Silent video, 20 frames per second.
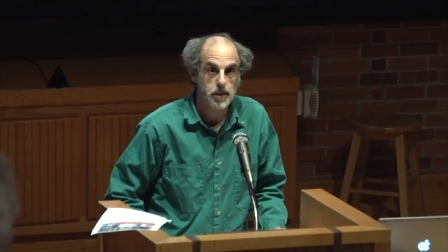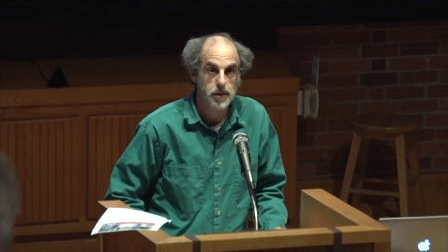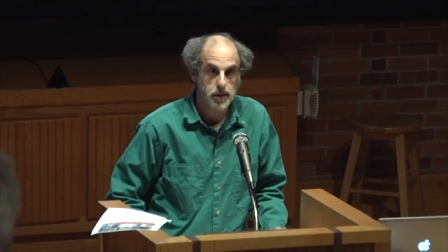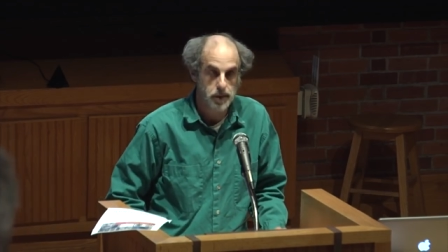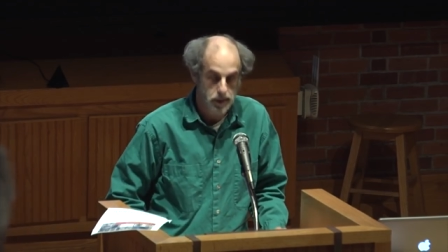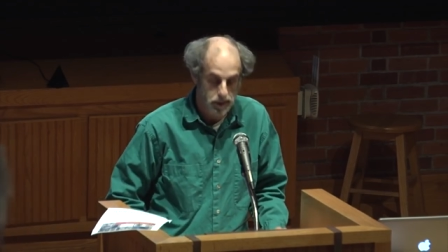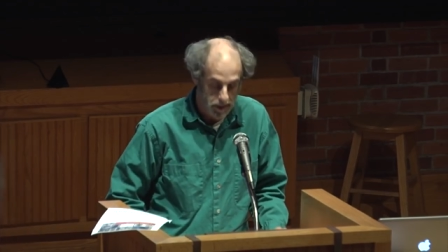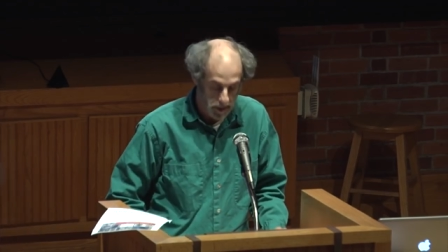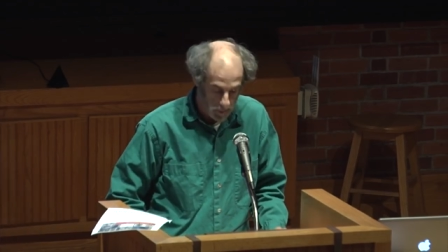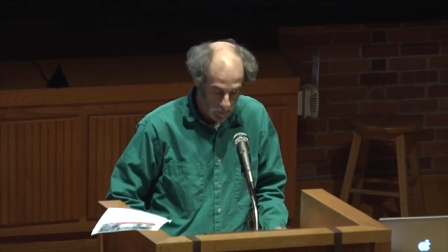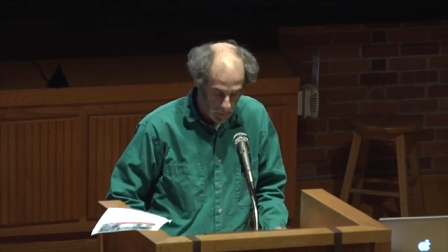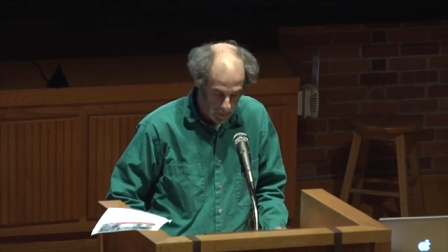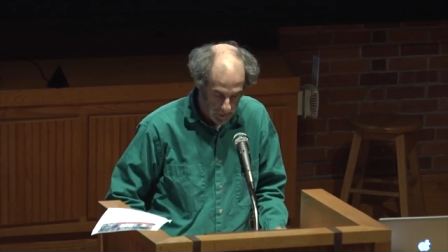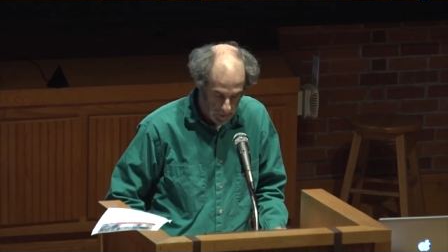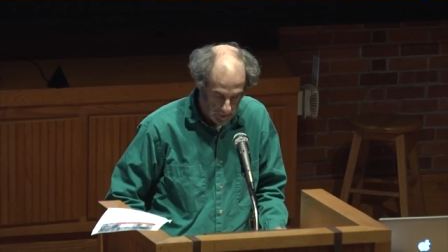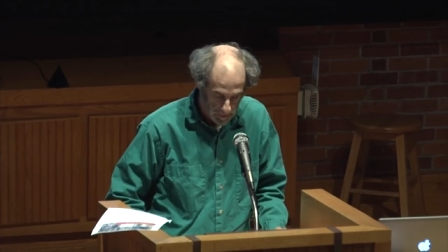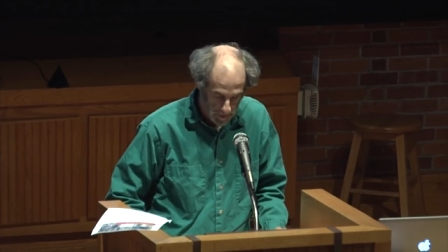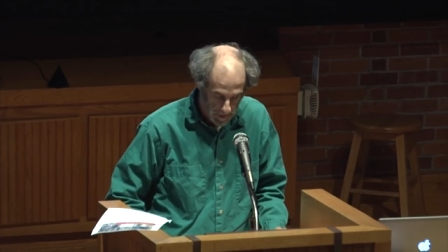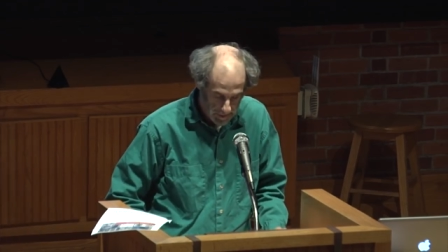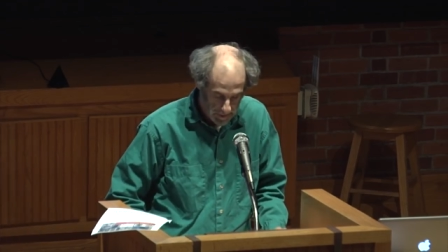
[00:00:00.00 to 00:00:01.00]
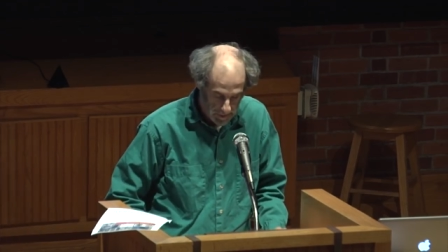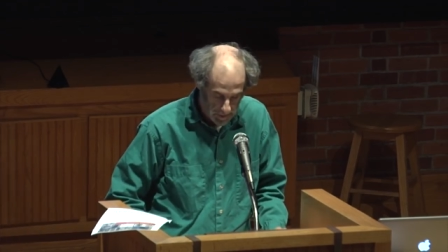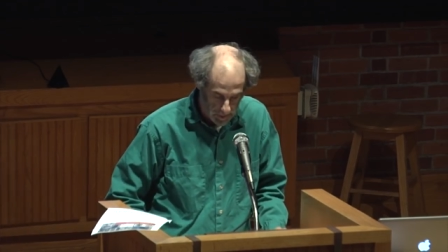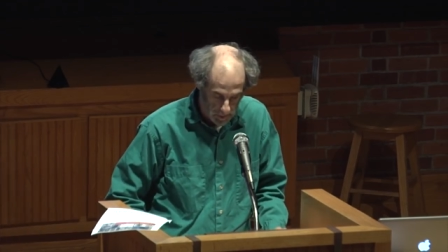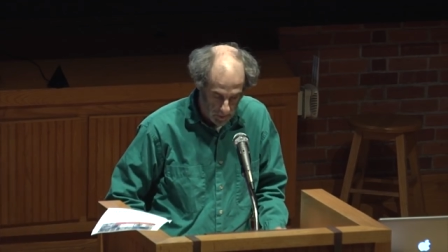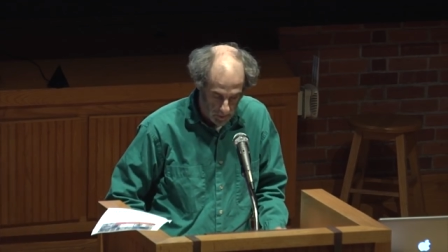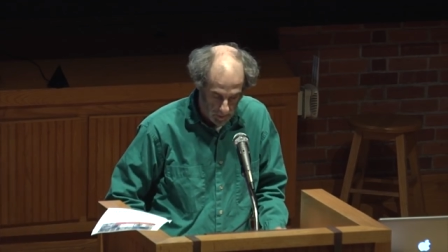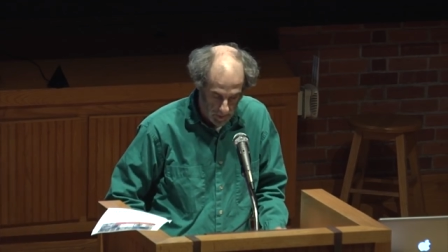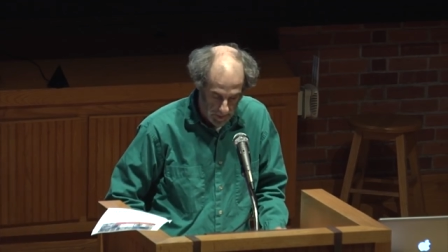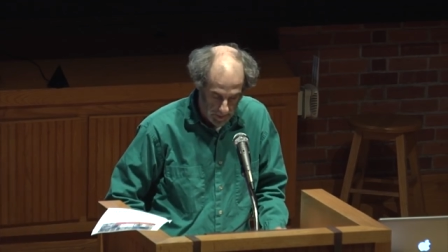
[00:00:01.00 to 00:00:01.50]
distinguished
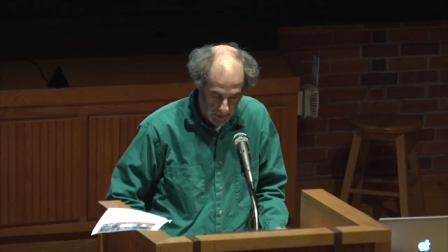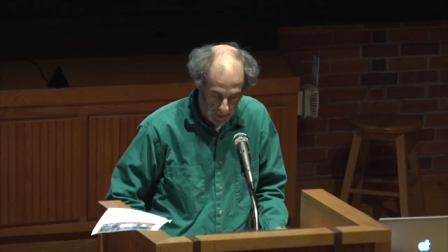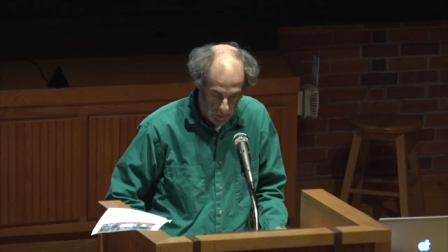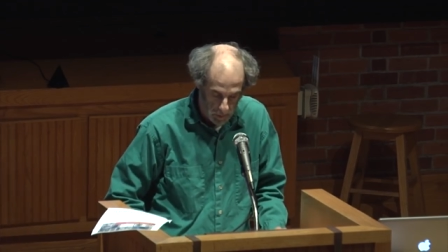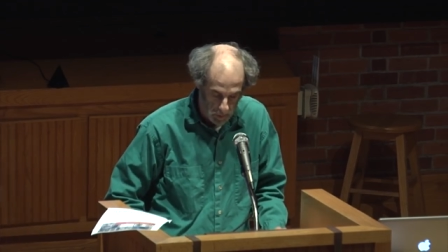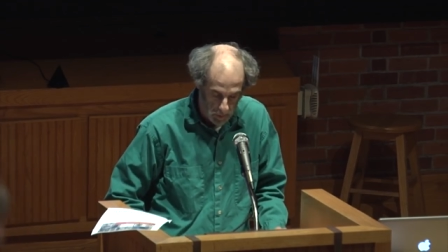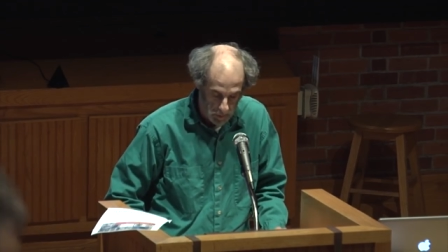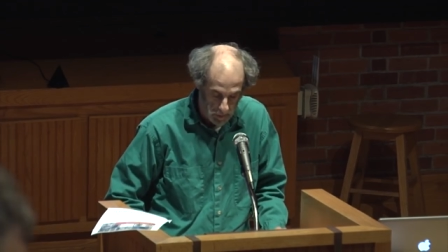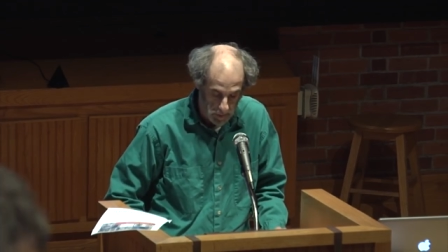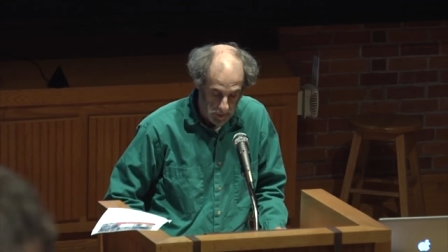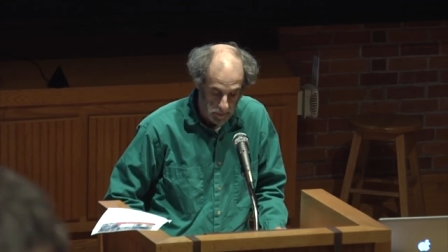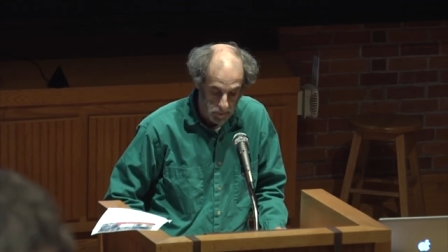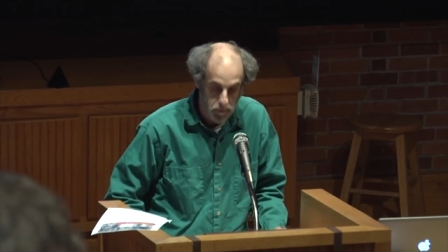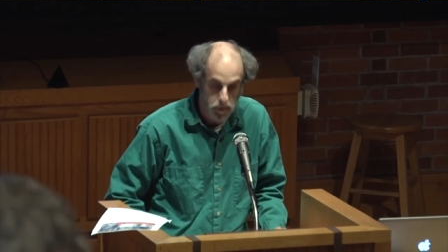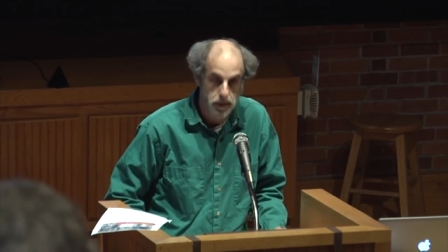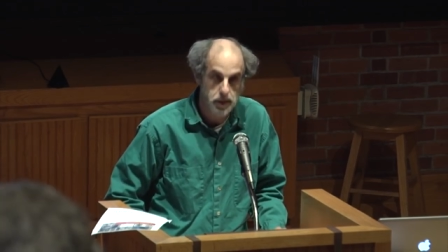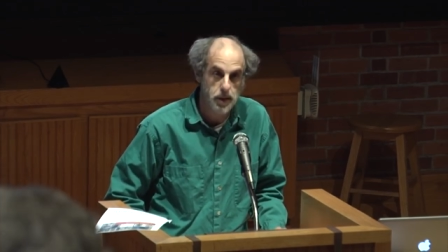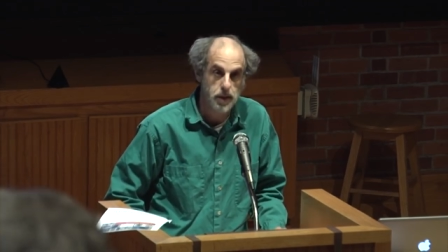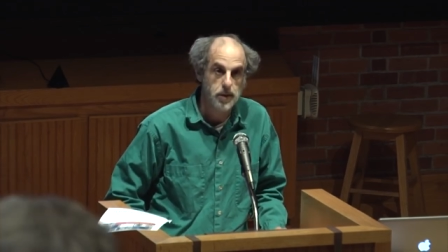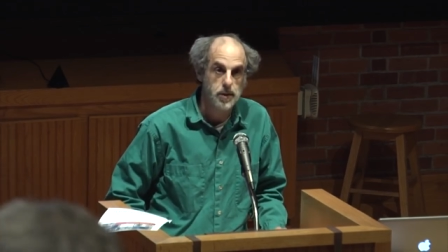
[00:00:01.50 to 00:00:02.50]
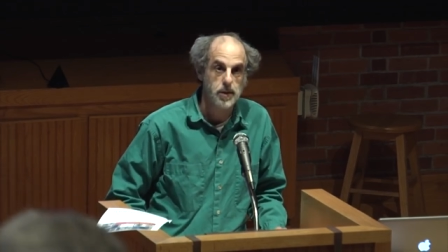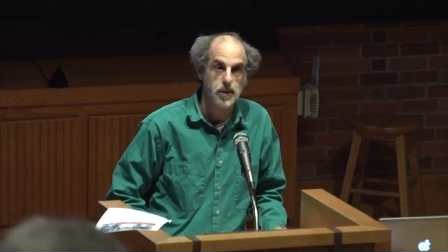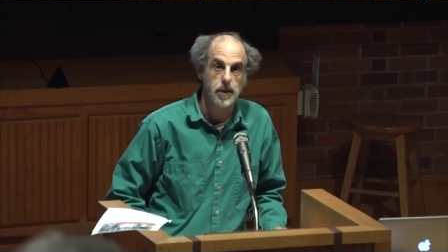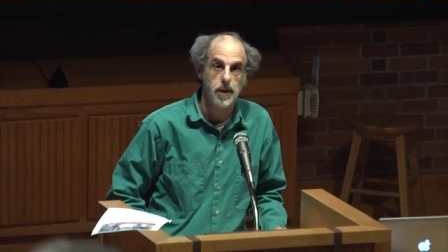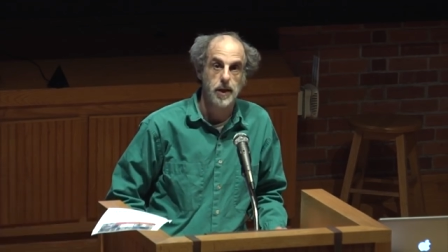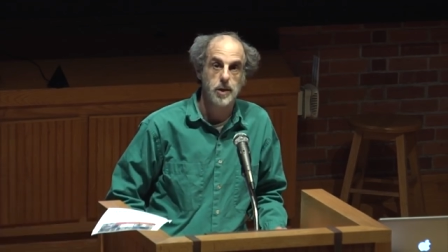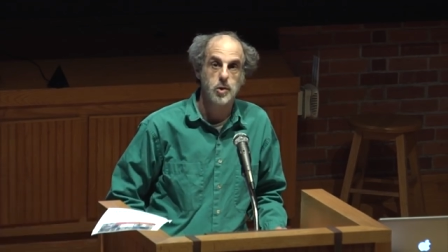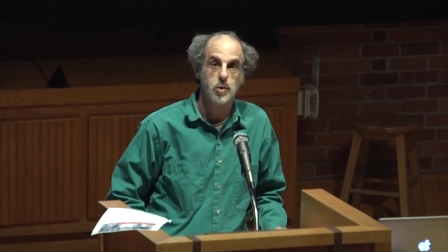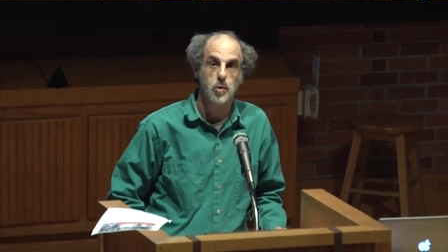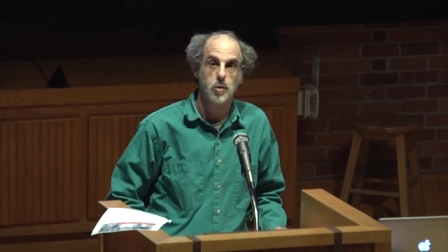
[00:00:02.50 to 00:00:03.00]
messenger lecturers in physics and
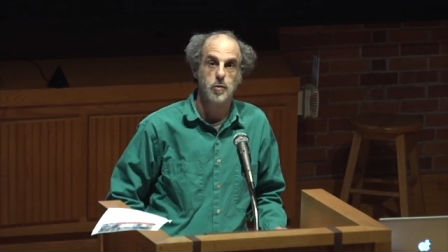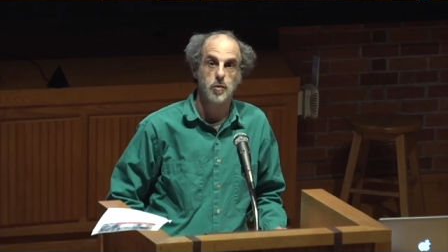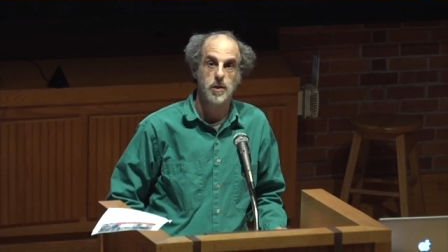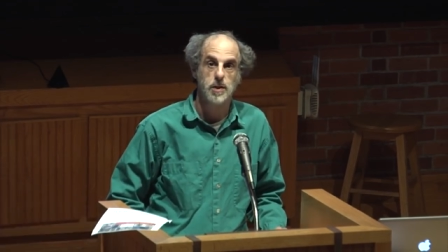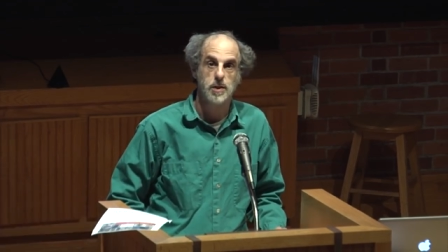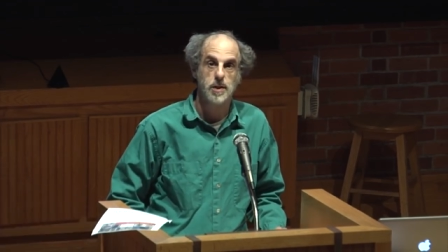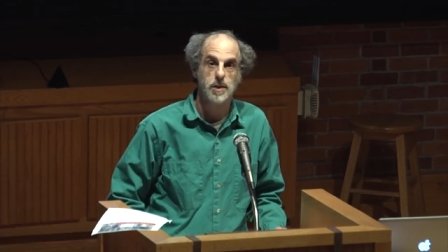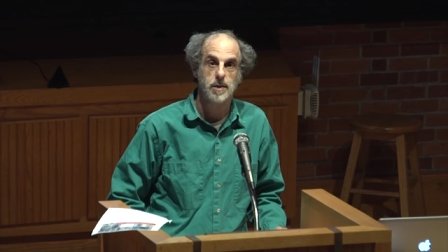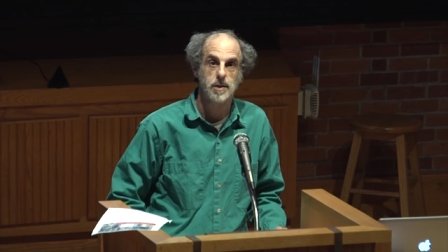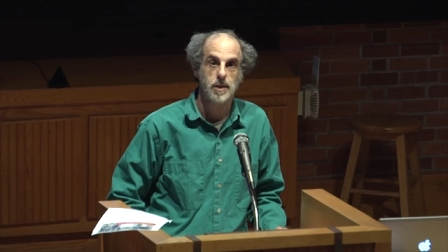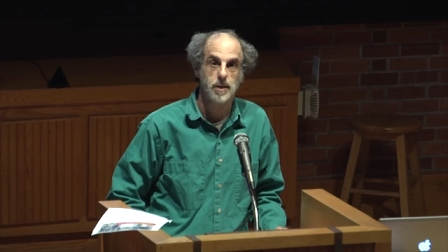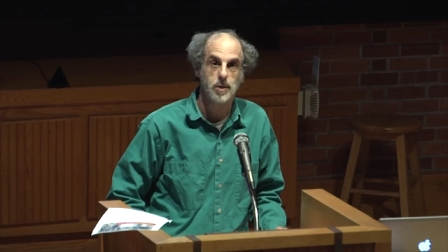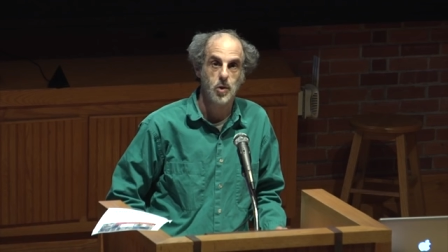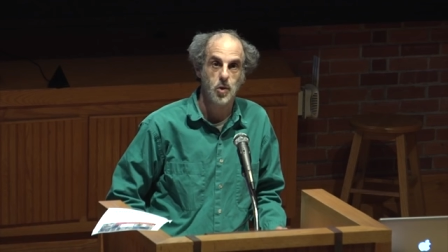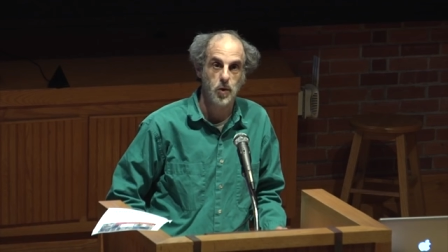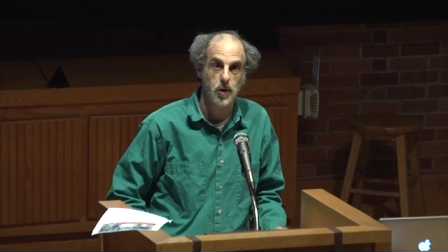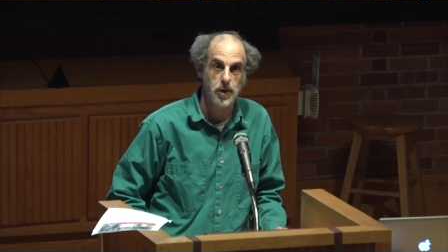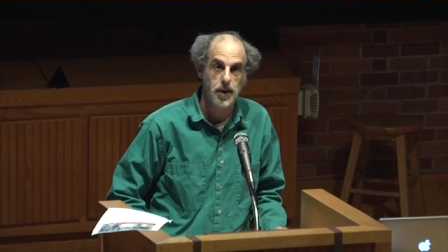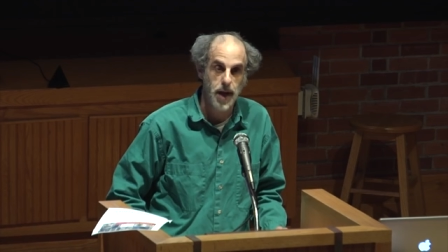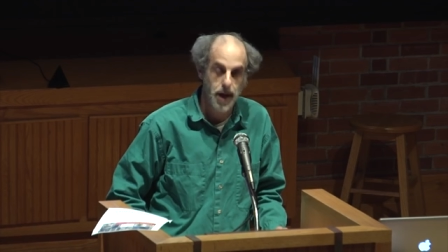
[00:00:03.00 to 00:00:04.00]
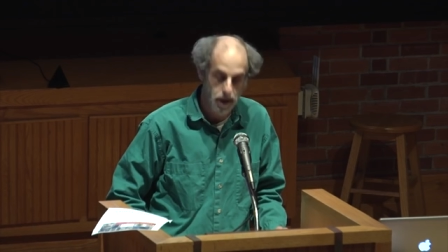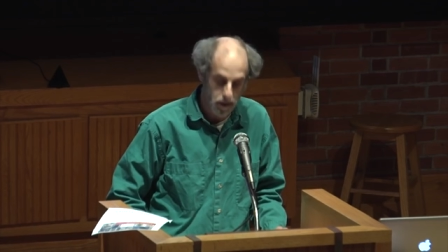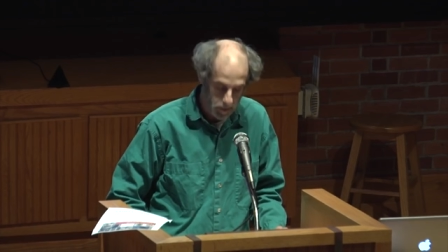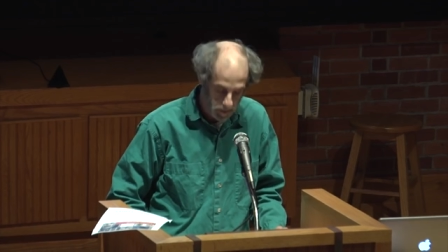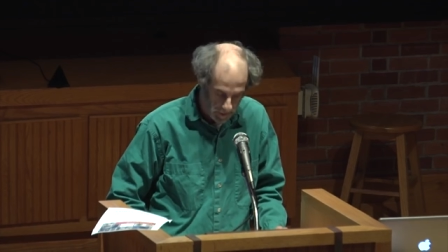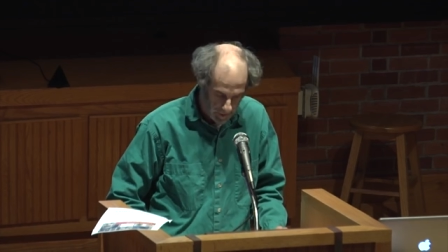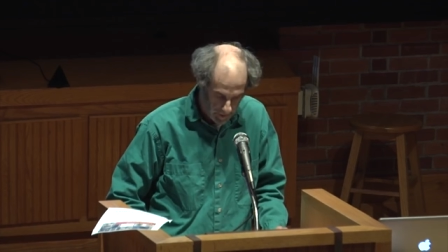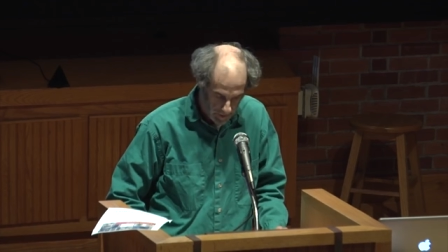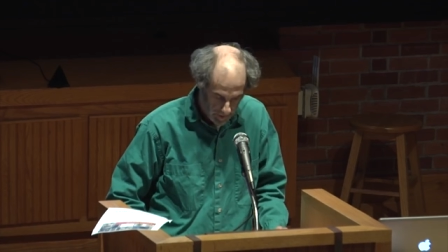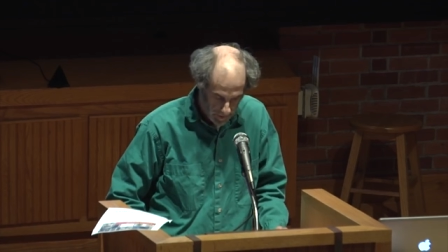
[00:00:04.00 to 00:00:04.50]
astrophysics at
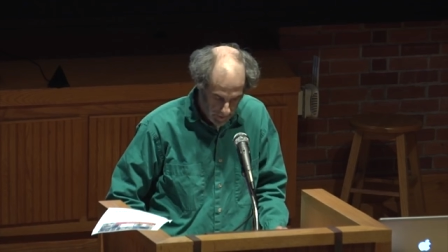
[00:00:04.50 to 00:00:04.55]
Cornell,